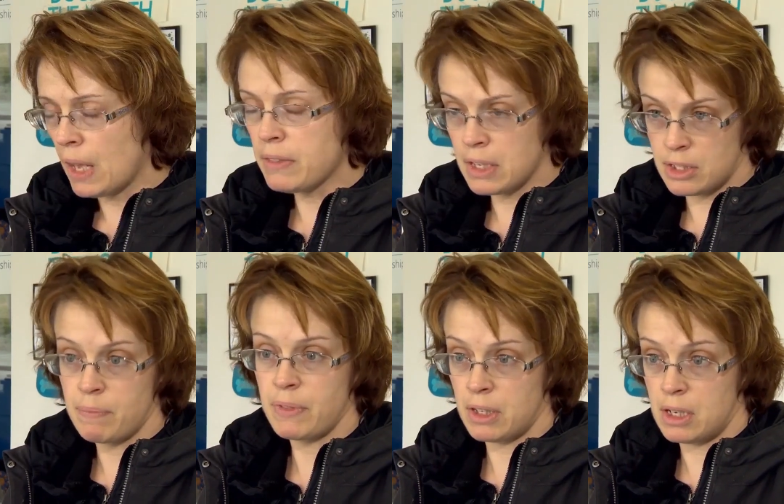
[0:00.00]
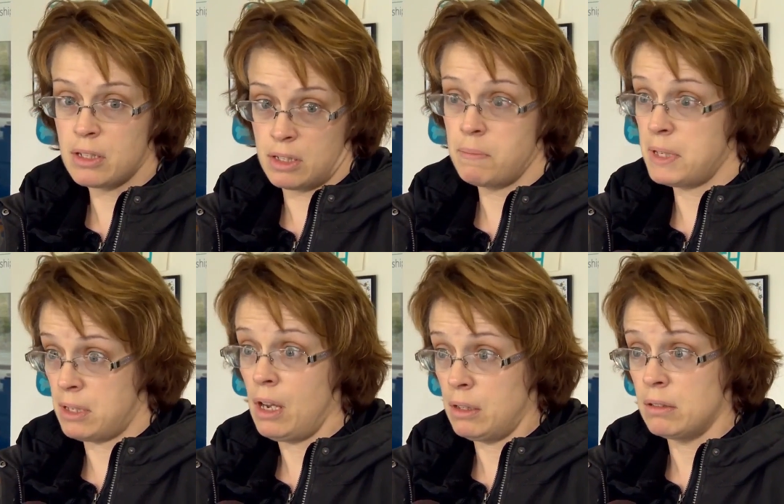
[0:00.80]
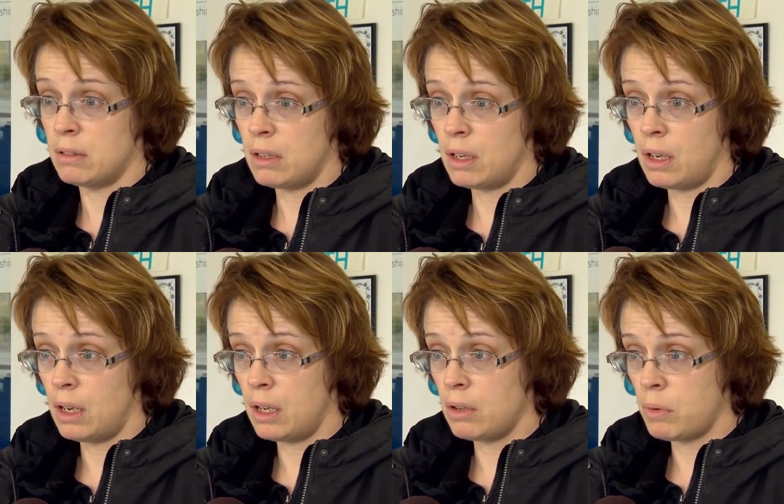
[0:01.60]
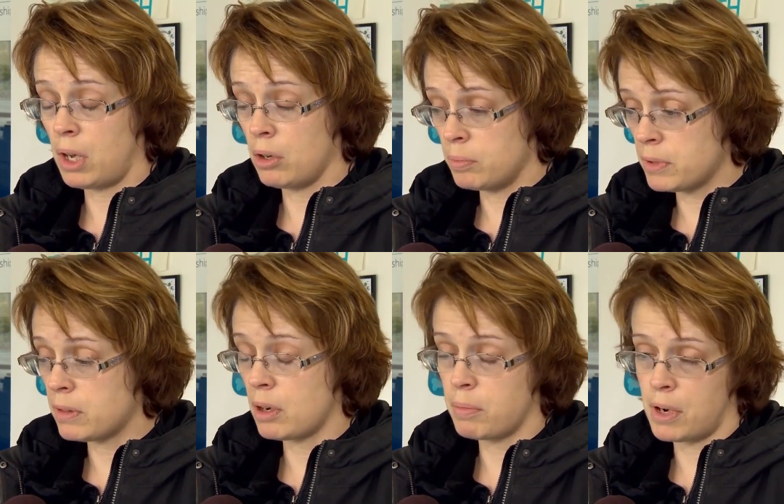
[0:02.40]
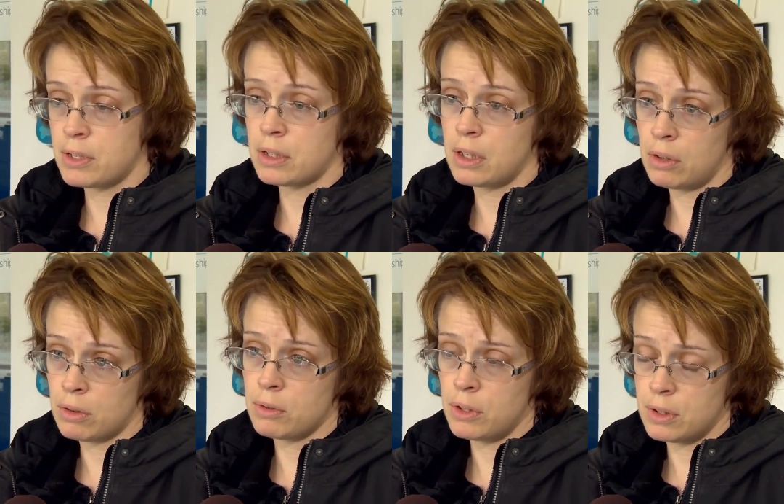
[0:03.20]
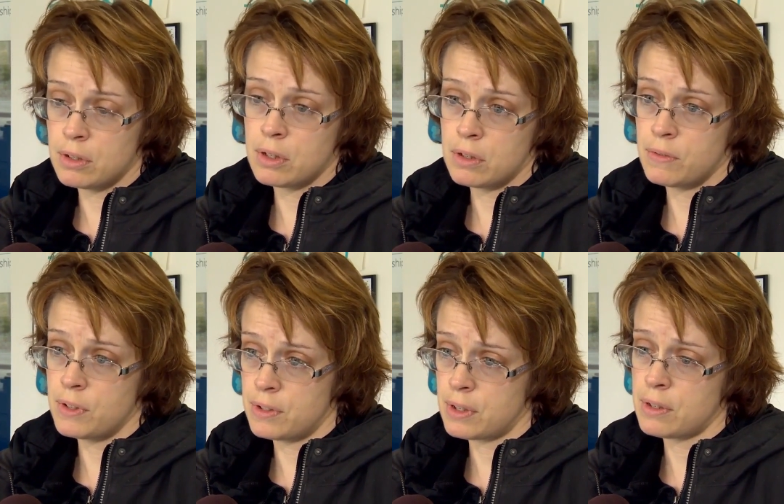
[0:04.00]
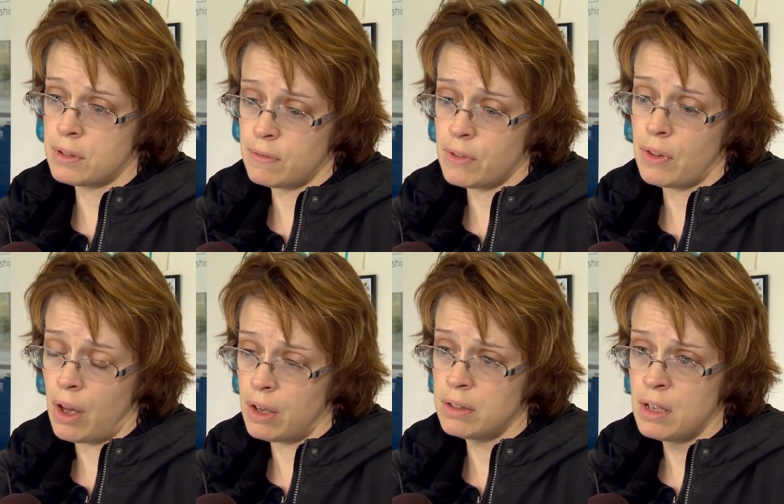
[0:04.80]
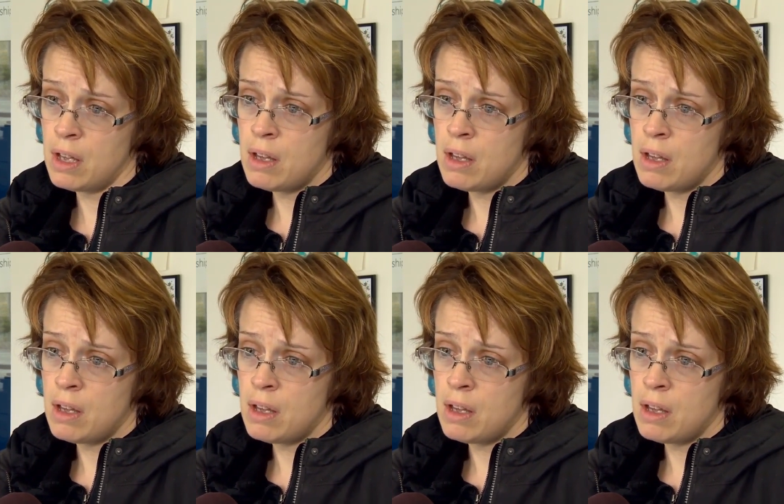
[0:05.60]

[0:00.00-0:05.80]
I think something needs to be done. I, I, I hope that they are prosecuted to the fullest extent of the law.